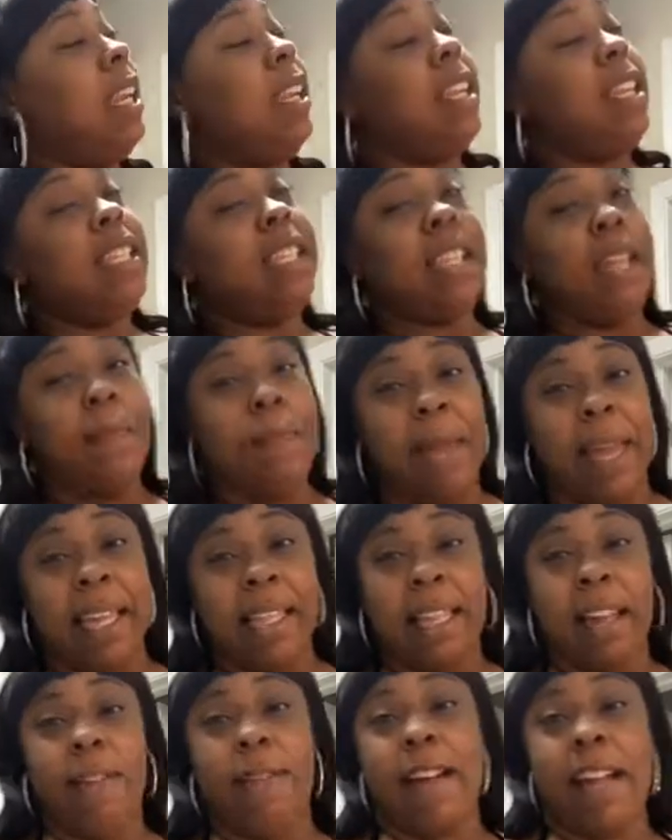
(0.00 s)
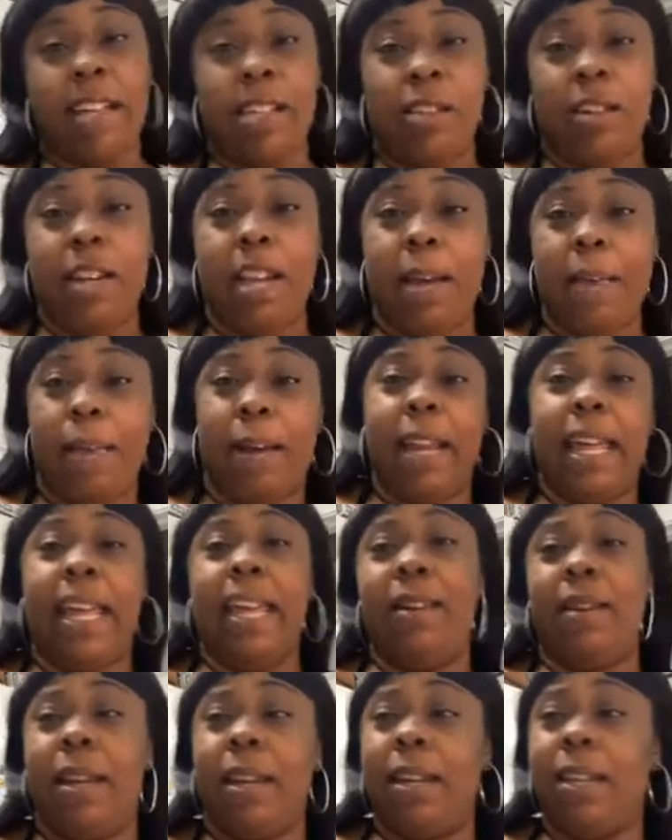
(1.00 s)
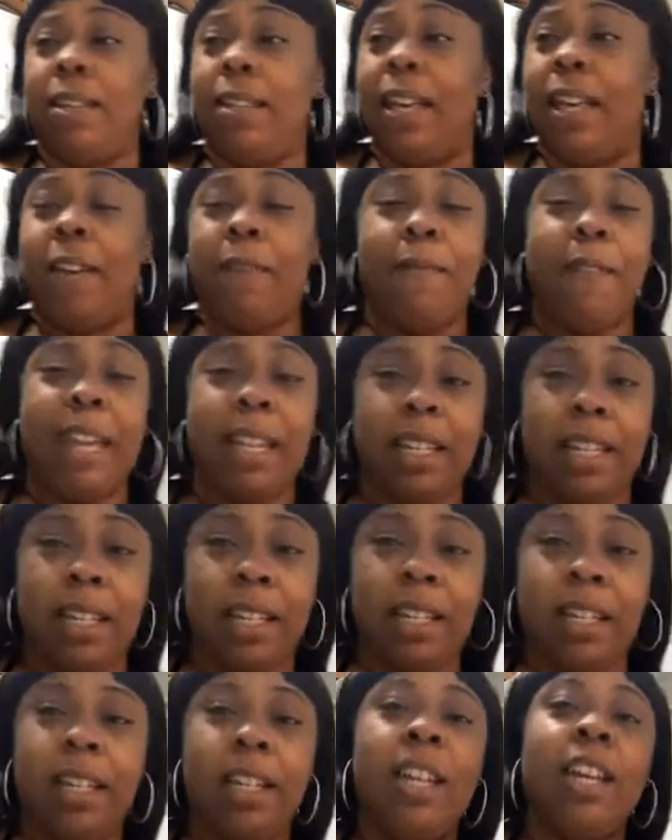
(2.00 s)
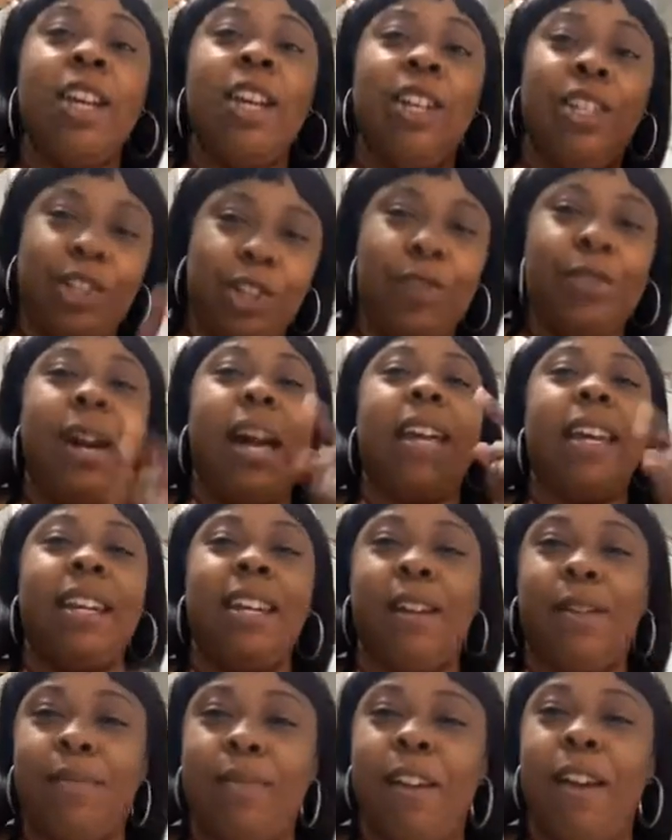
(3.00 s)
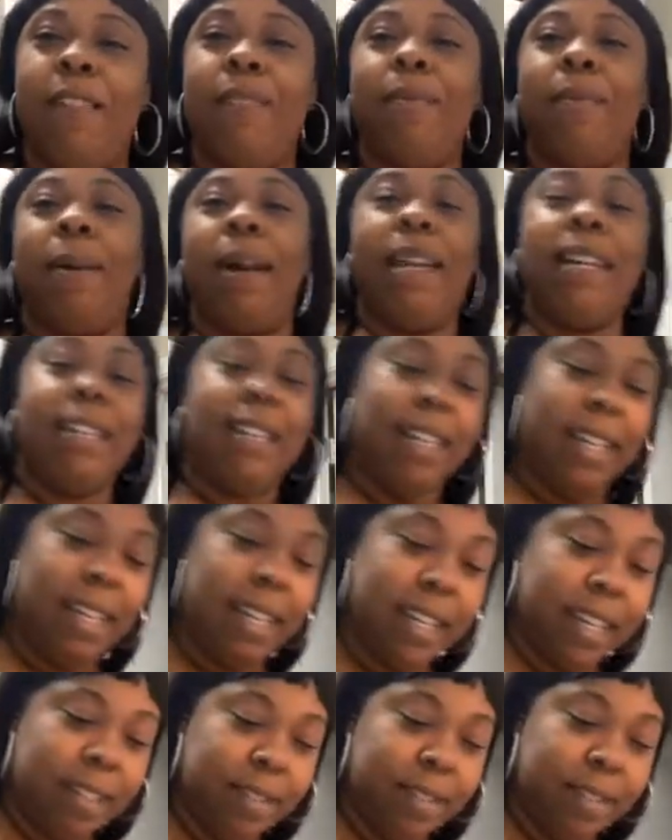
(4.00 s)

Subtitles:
Listen, and pack that rice on that plate and a veggie, you got enough for everybody to eat.